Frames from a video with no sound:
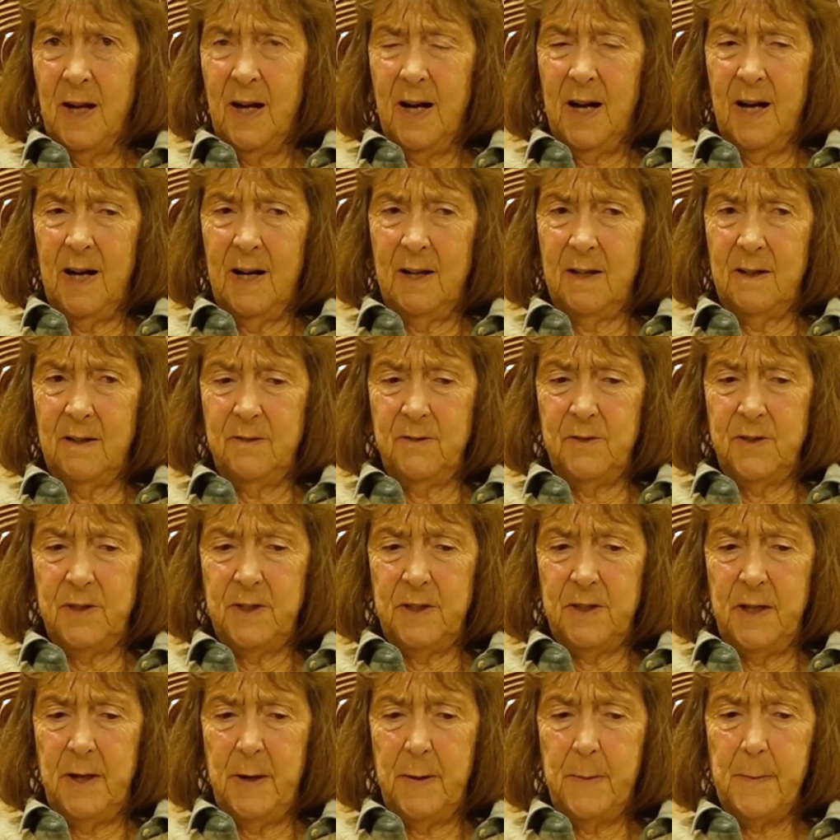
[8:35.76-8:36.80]

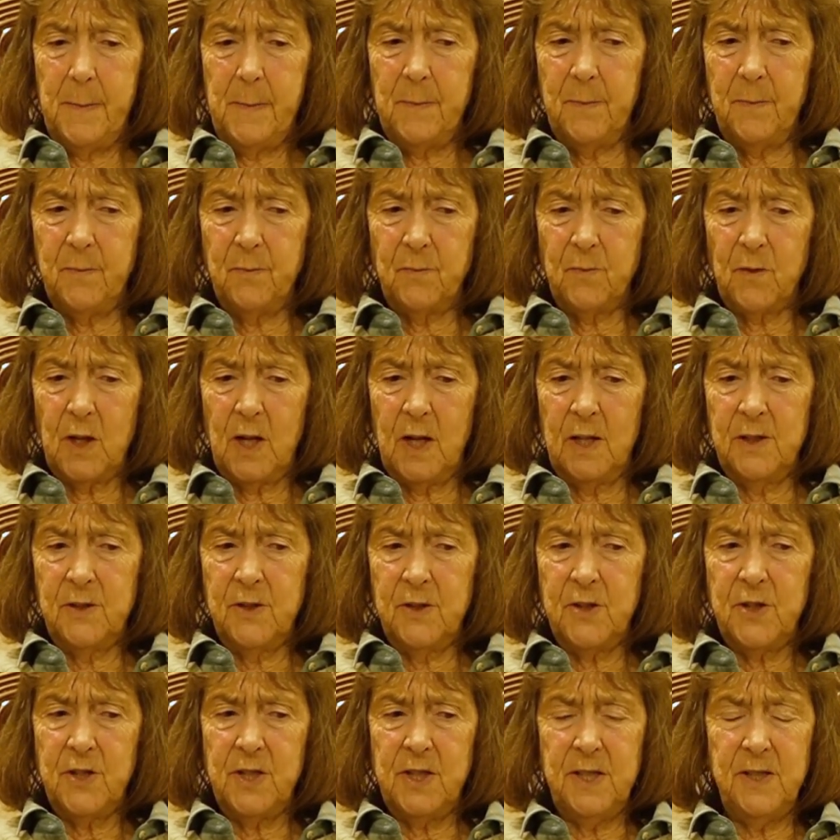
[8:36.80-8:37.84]
and
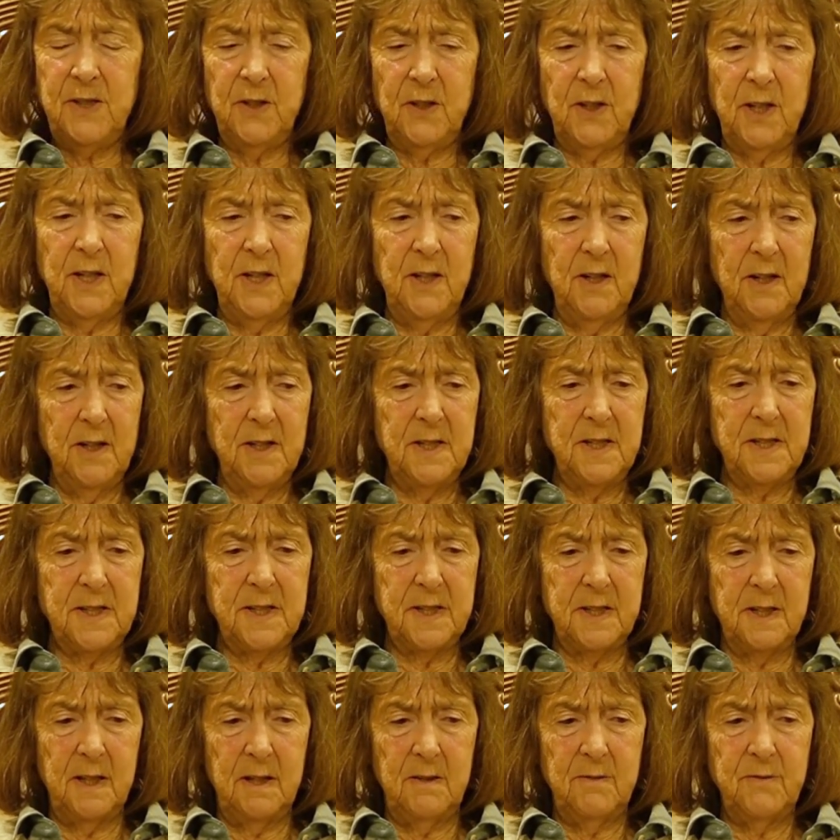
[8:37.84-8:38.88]
she took it on
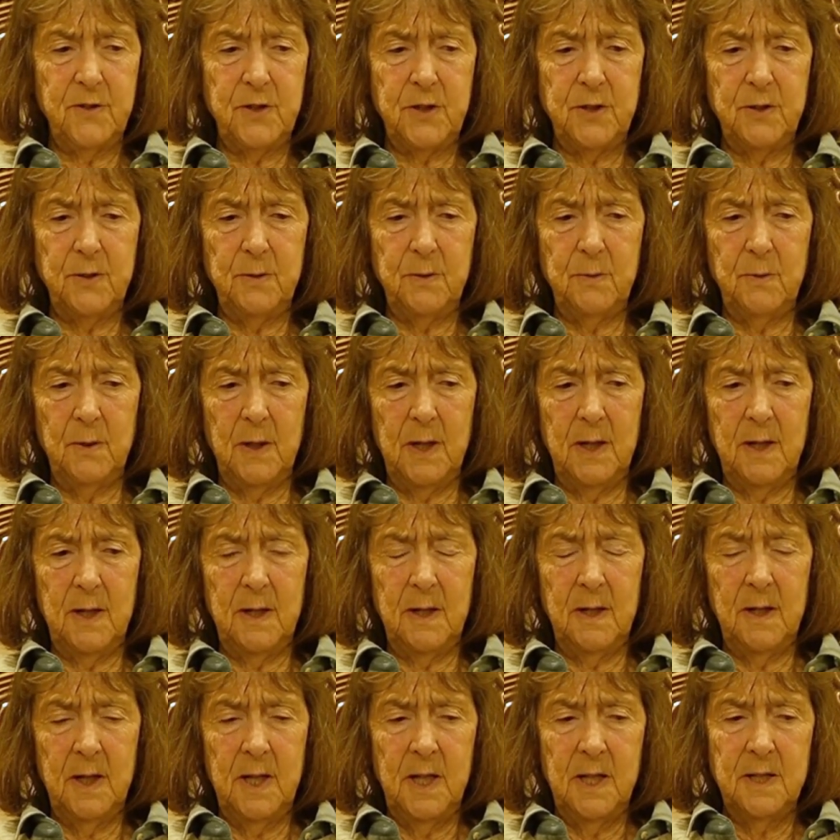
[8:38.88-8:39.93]
herself to
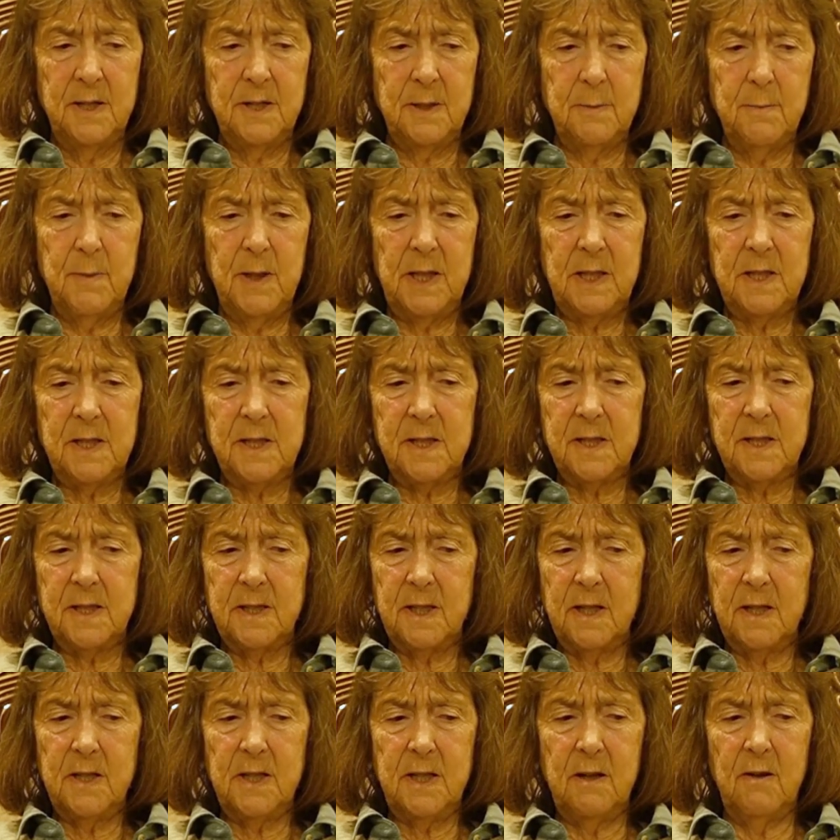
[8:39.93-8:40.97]
make a
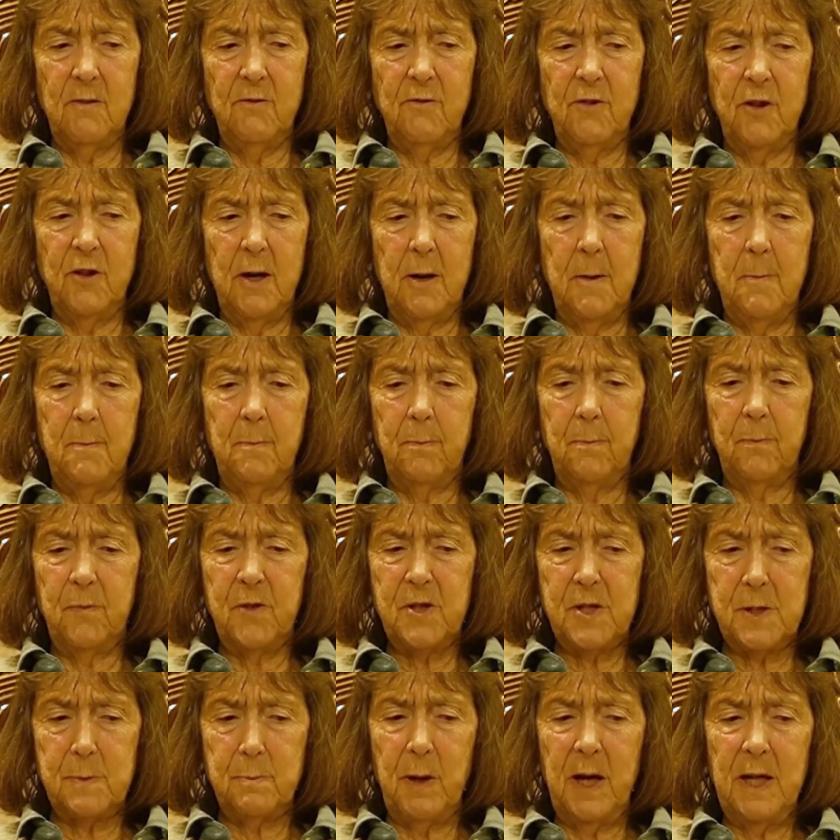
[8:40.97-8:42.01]
study of the
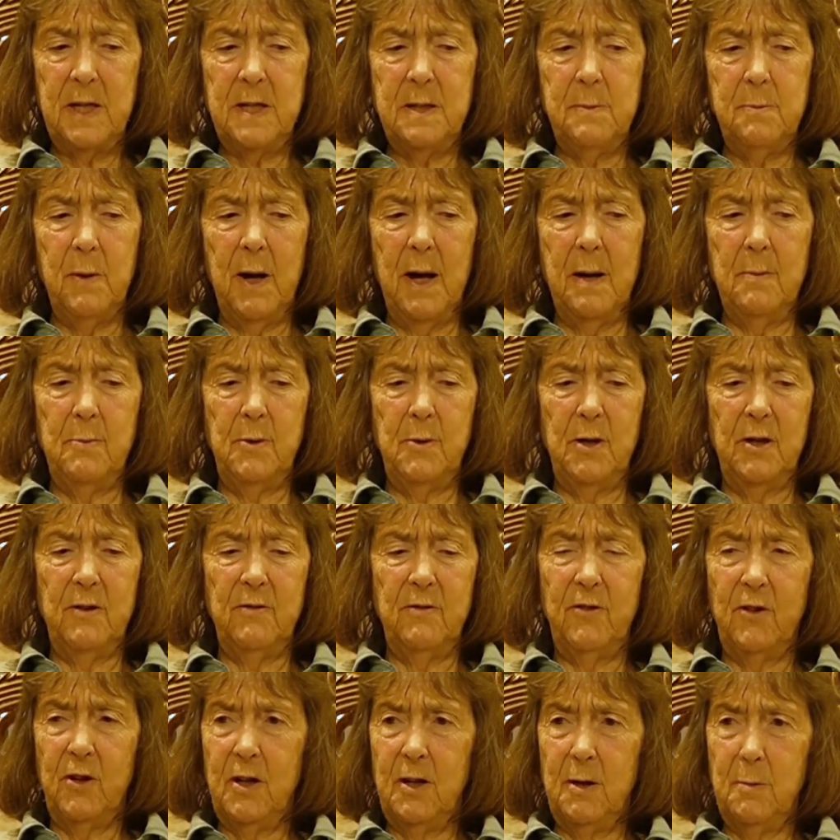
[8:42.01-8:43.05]
Pali babbler
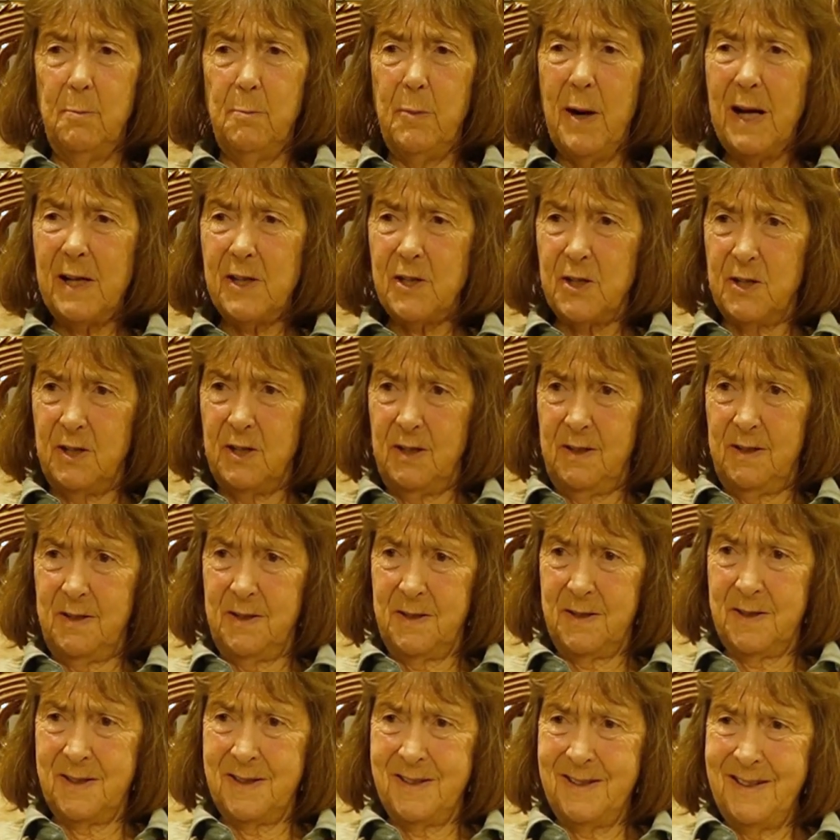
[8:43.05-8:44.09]
for her
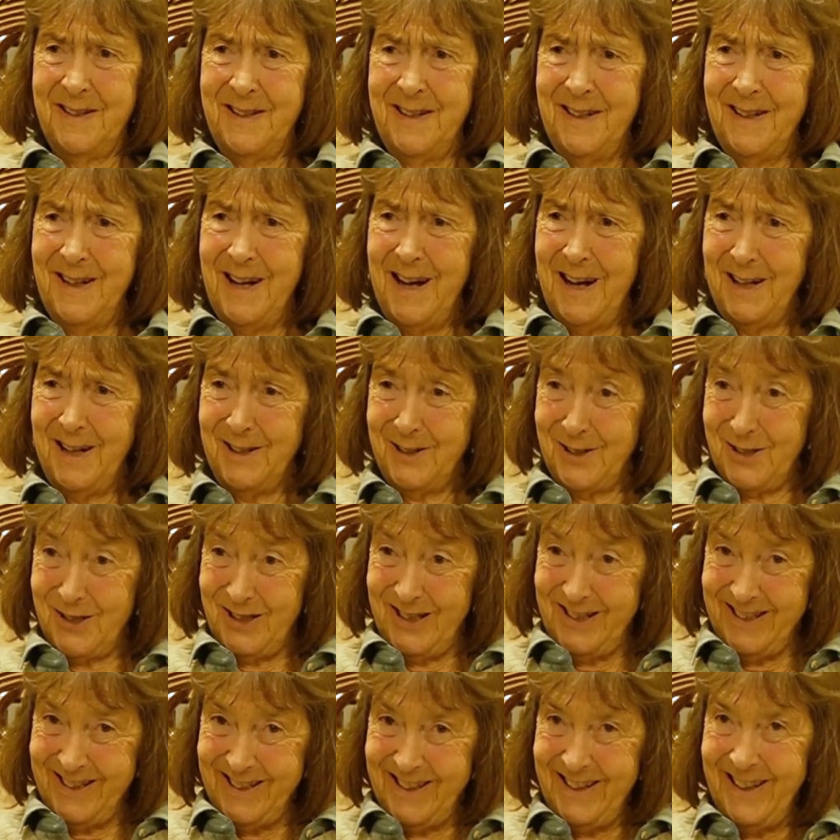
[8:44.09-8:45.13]
bachelor's,
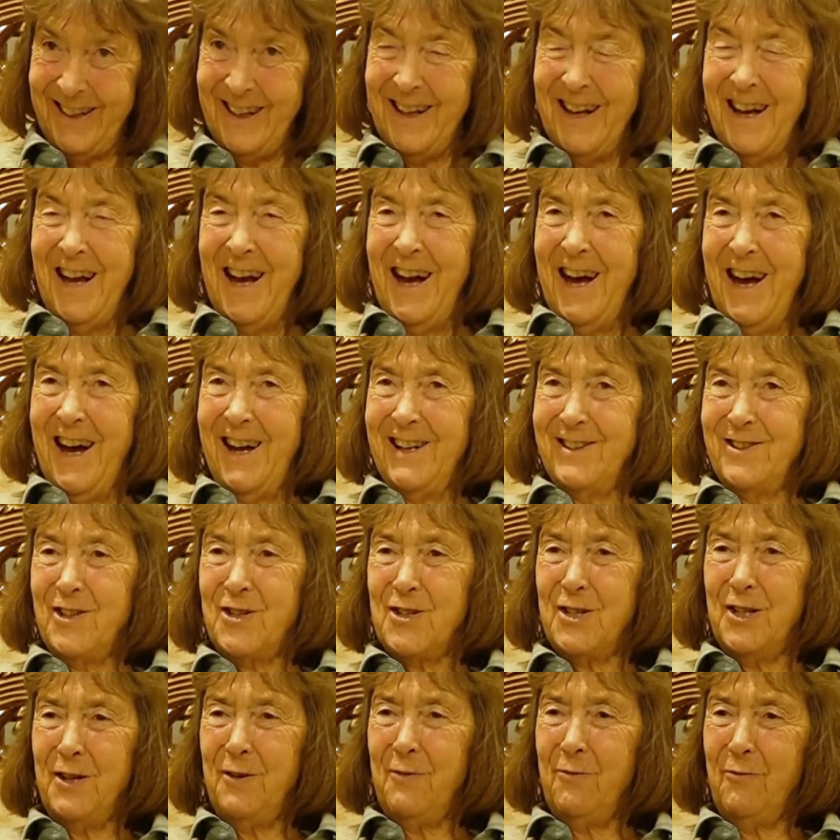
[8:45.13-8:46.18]
actually, and
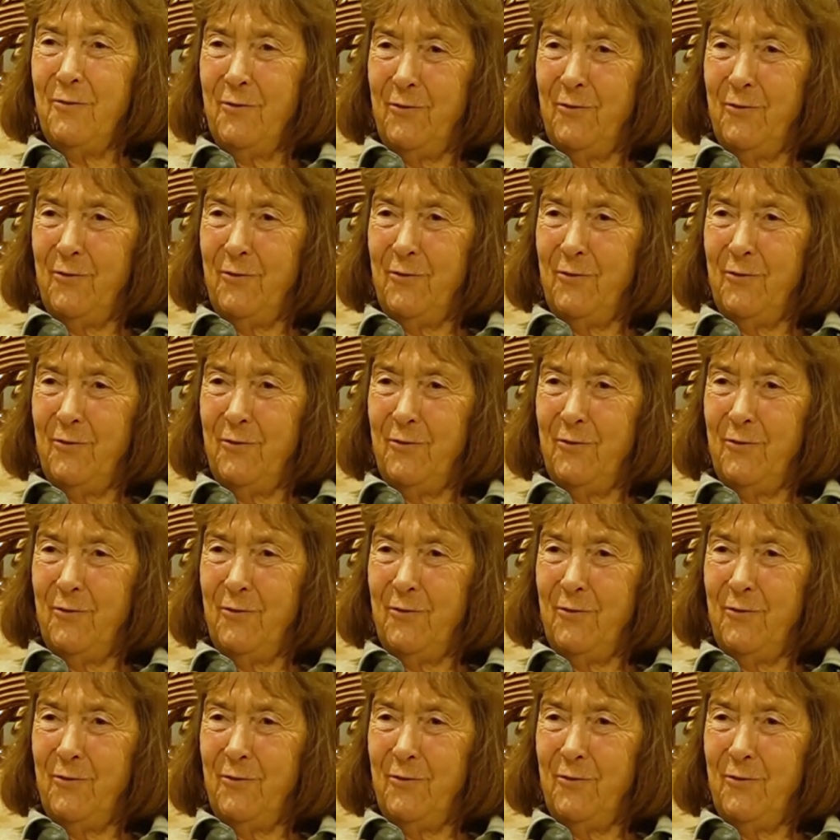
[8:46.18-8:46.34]
she